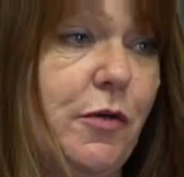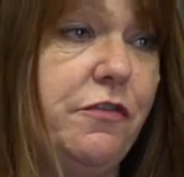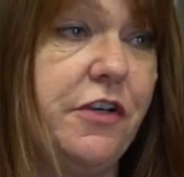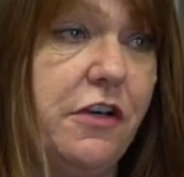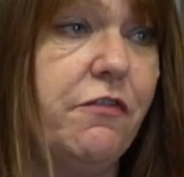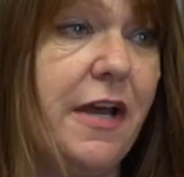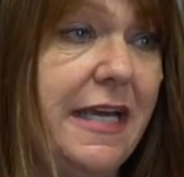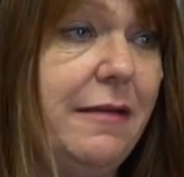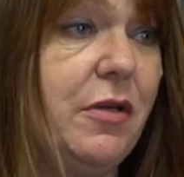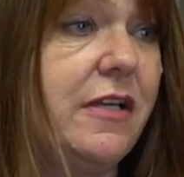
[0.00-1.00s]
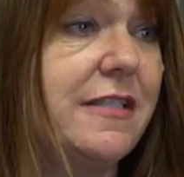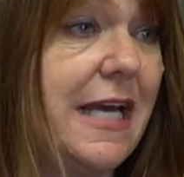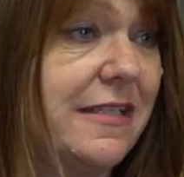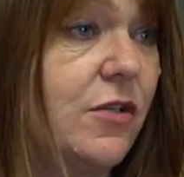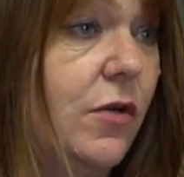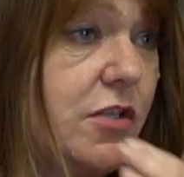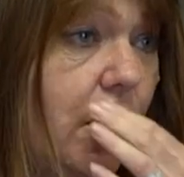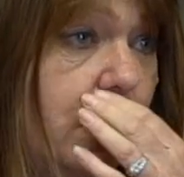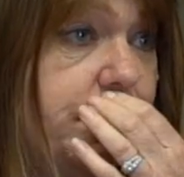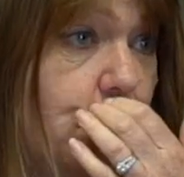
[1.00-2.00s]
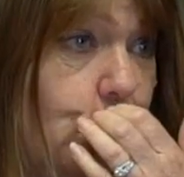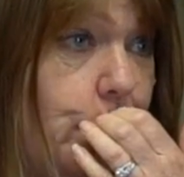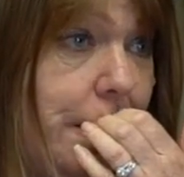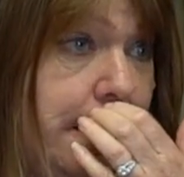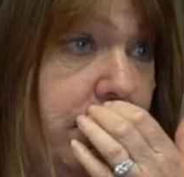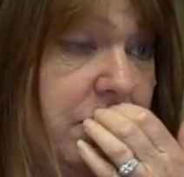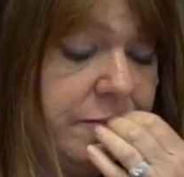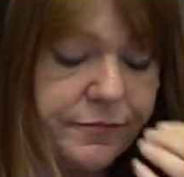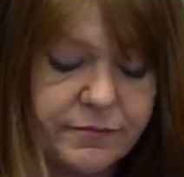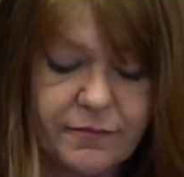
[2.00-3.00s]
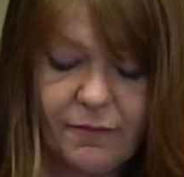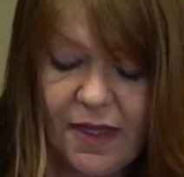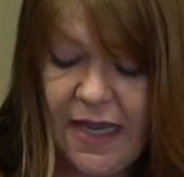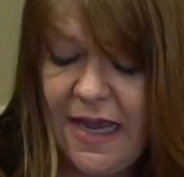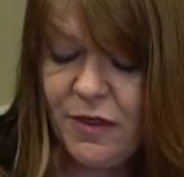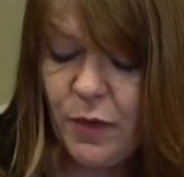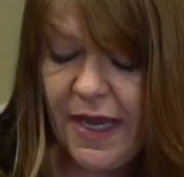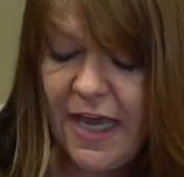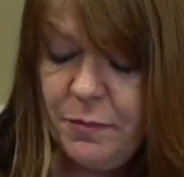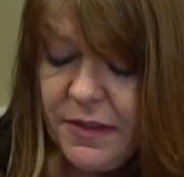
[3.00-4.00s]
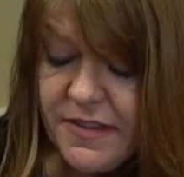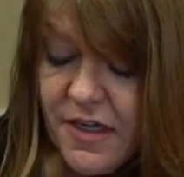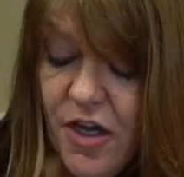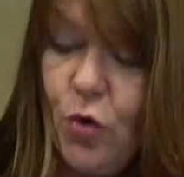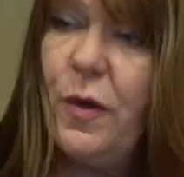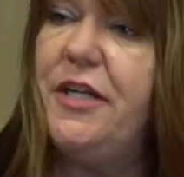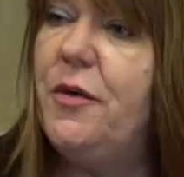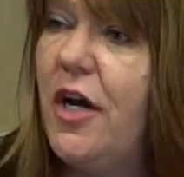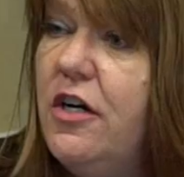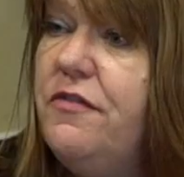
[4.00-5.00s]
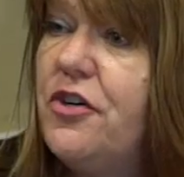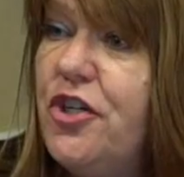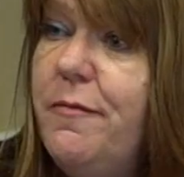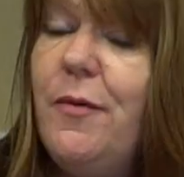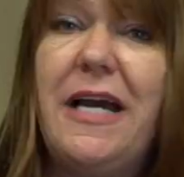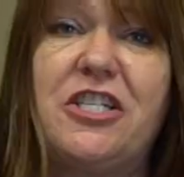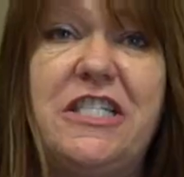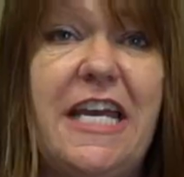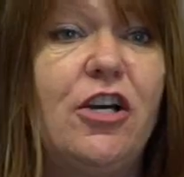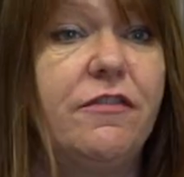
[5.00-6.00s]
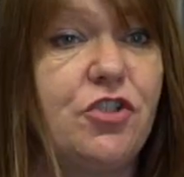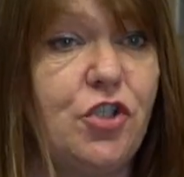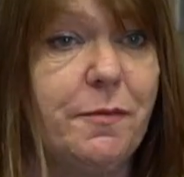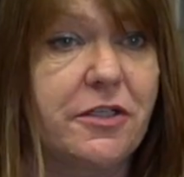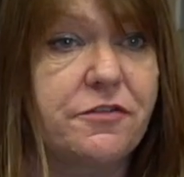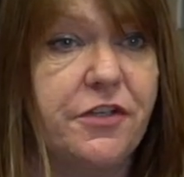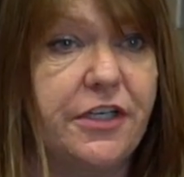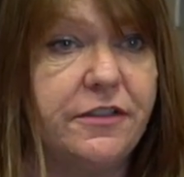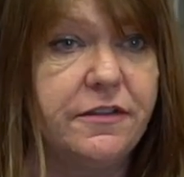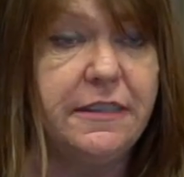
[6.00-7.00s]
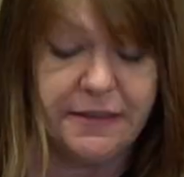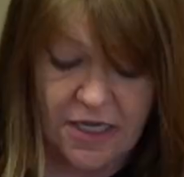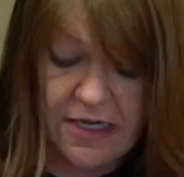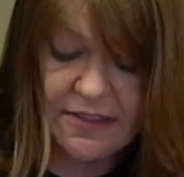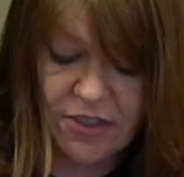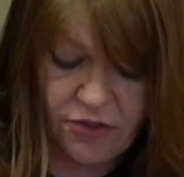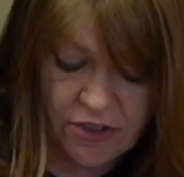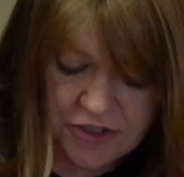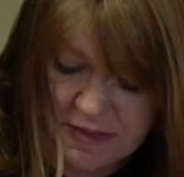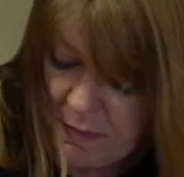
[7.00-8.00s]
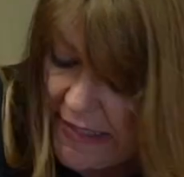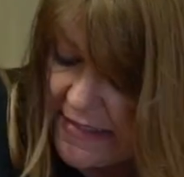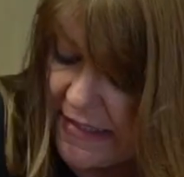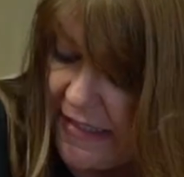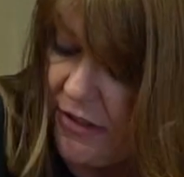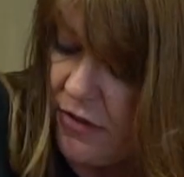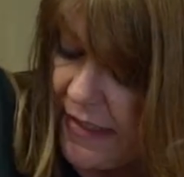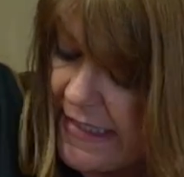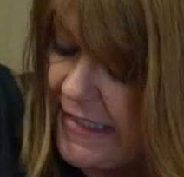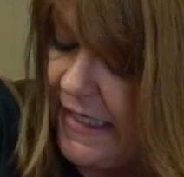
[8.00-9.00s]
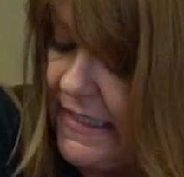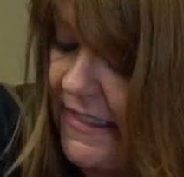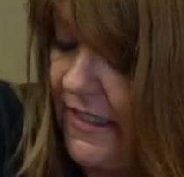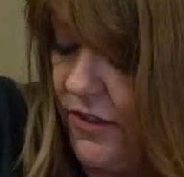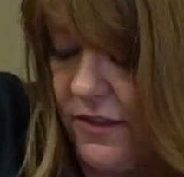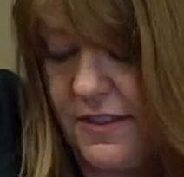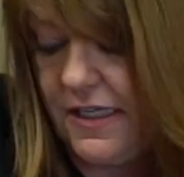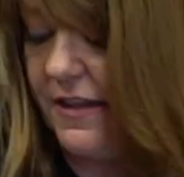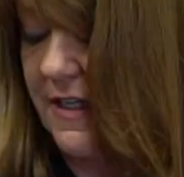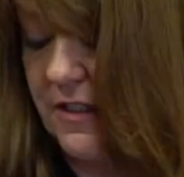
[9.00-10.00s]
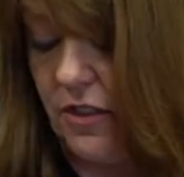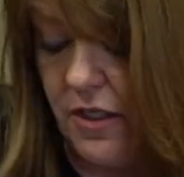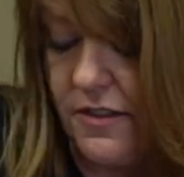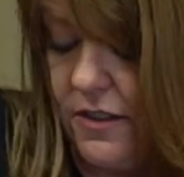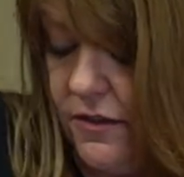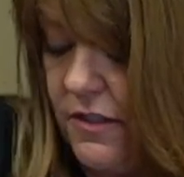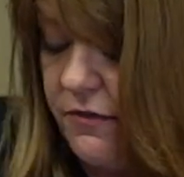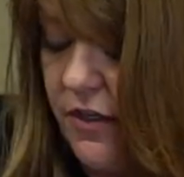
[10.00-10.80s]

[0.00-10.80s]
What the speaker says: more fur flying, because that's called over-grooming. And what happens when you over-groom, you actually take off too much fur. And so you just basically, you'll get an idea. You'll see there's lots of loose